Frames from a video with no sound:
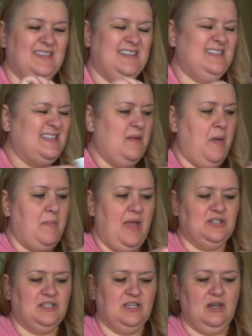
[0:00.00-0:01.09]
This time I'm
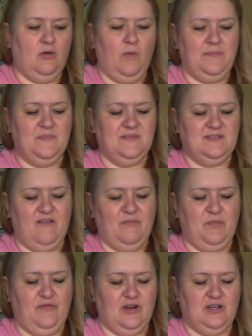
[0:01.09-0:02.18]
actually going to wipe this off
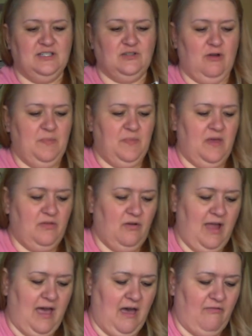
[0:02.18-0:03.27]
before I scrape the other
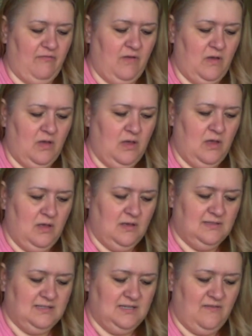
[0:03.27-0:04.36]
half.
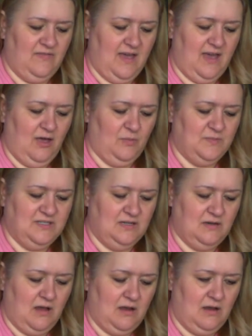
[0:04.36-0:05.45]
See if that helps to not